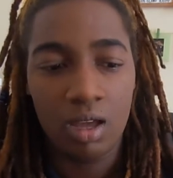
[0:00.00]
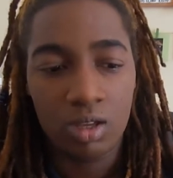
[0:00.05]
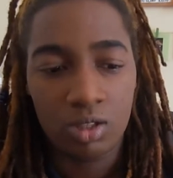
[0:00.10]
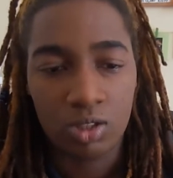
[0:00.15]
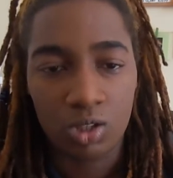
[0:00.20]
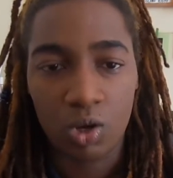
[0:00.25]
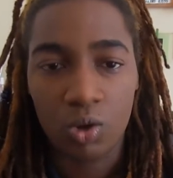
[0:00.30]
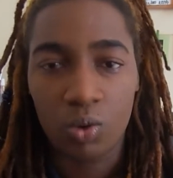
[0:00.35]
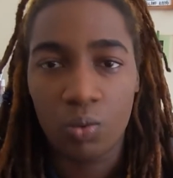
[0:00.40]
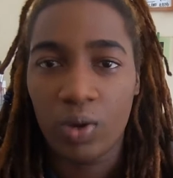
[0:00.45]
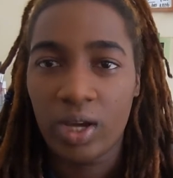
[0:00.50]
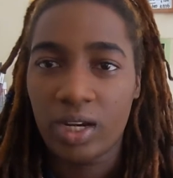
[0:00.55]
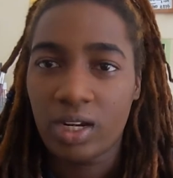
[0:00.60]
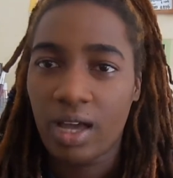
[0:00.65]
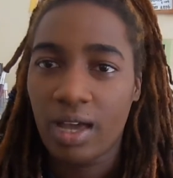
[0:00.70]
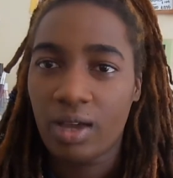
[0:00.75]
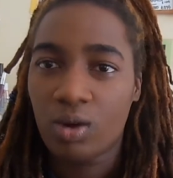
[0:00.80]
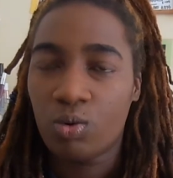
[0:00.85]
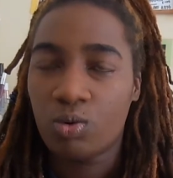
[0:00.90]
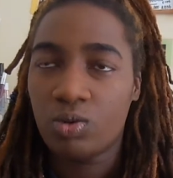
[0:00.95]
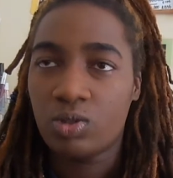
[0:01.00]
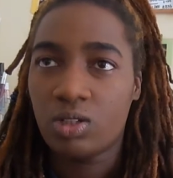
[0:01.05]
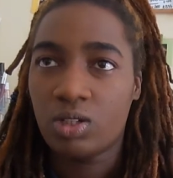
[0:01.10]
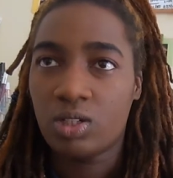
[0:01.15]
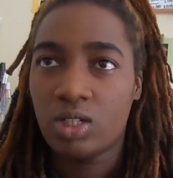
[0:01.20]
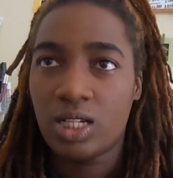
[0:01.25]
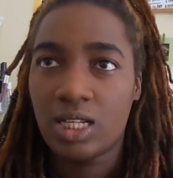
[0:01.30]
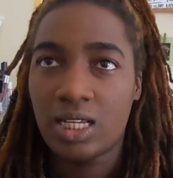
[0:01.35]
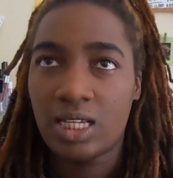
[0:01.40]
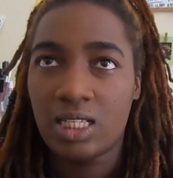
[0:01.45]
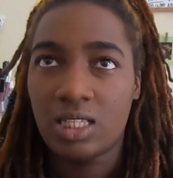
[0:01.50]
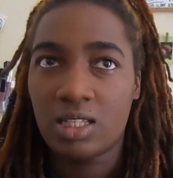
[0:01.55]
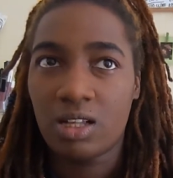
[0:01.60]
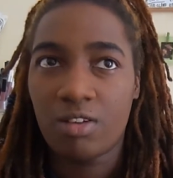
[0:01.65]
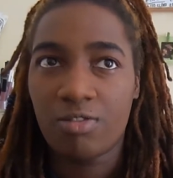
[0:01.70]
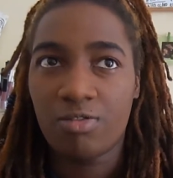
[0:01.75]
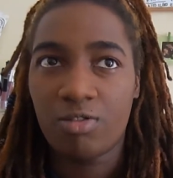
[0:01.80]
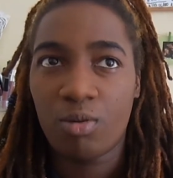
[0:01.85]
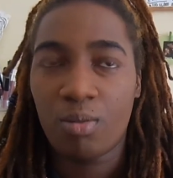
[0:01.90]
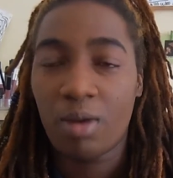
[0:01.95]
So when I ordered the
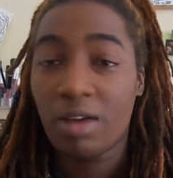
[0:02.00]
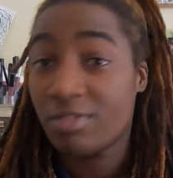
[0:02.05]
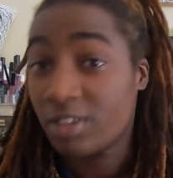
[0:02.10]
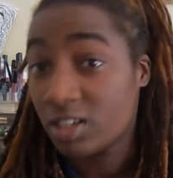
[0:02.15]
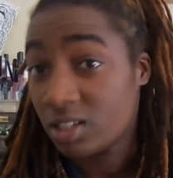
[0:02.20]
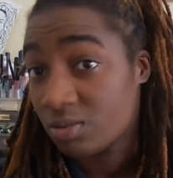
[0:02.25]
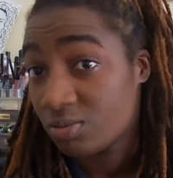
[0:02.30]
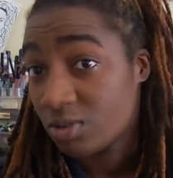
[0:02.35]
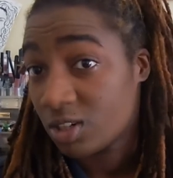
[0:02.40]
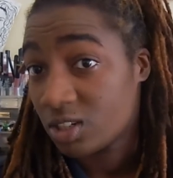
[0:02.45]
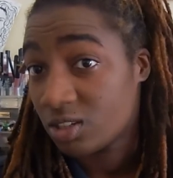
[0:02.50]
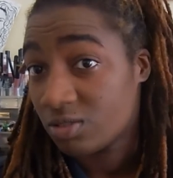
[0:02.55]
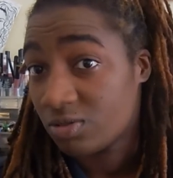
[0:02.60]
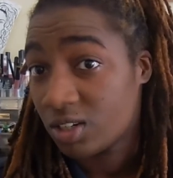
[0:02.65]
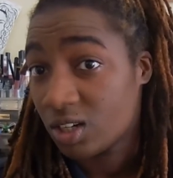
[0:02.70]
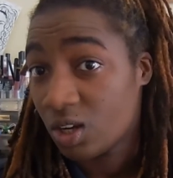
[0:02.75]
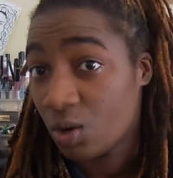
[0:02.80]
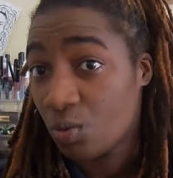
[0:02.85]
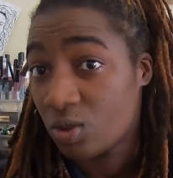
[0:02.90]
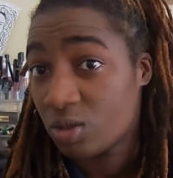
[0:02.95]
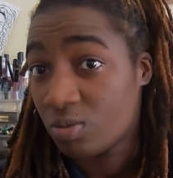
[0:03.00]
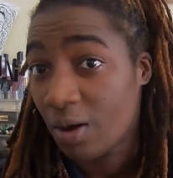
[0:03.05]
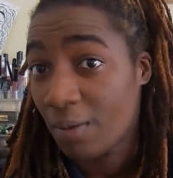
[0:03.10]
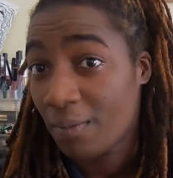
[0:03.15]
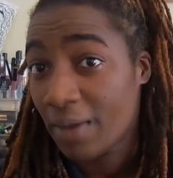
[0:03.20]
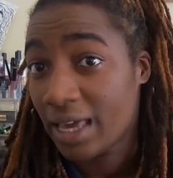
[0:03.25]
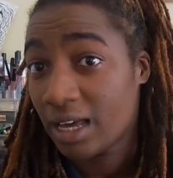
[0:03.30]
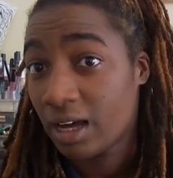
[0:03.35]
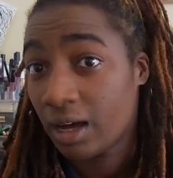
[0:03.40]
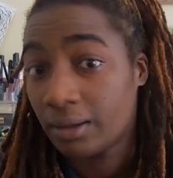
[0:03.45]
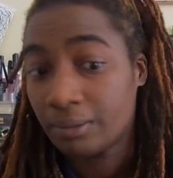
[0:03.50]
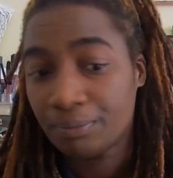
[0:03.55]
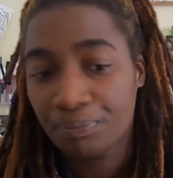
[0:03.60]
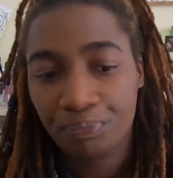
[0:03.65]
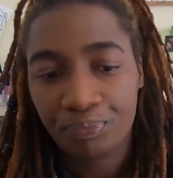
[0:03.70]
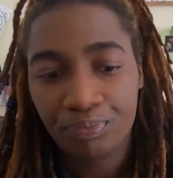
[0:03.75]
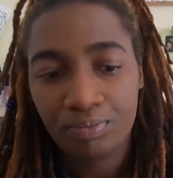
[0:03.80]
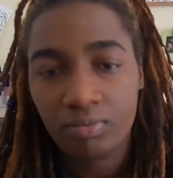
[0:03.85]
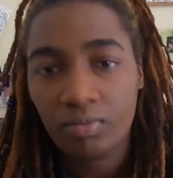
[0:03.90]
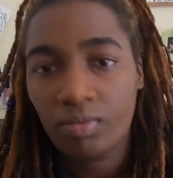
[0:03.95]
stuff for my first impressions video with my makeup,
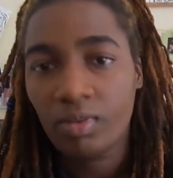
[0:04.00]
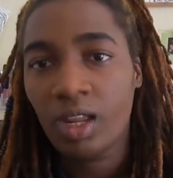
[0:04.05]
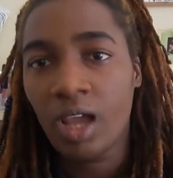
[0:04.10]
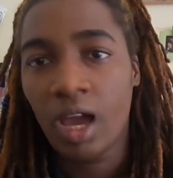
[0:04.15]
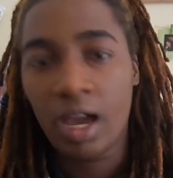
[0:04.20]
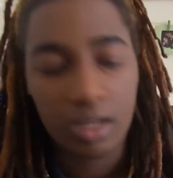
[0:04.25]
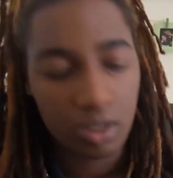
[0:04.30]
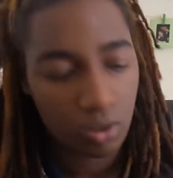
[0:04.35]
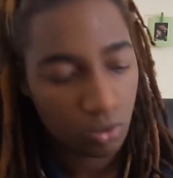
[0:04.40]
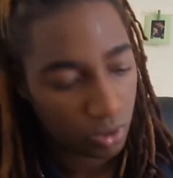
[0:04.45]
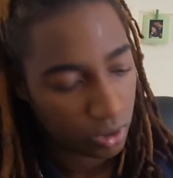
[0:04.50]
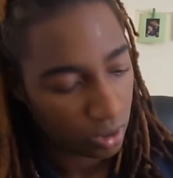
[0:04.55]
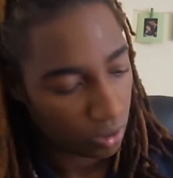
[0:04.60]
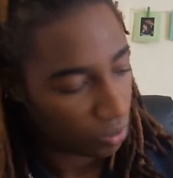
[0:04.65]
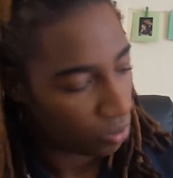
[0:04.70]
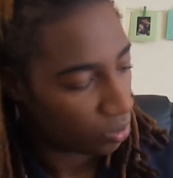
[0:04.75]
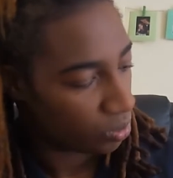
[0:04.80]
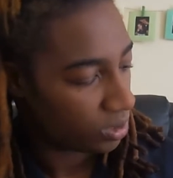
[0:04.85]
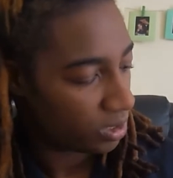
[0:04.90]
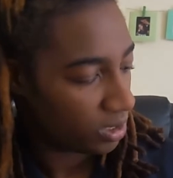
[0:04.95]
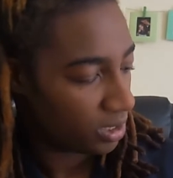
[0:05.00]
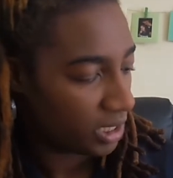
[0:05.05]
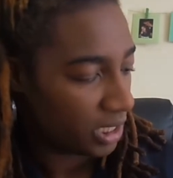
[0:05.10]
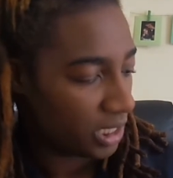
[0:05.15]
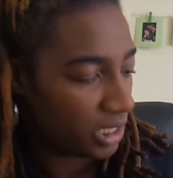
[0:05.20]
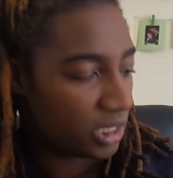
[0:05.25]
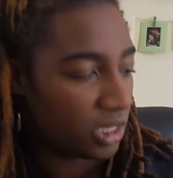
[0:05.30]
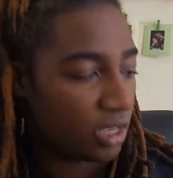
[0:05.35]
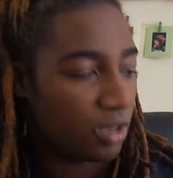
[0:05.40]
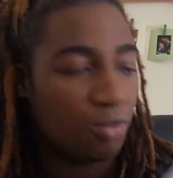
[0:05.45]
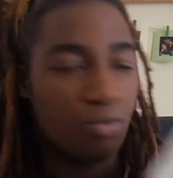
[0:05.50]
I also ordered this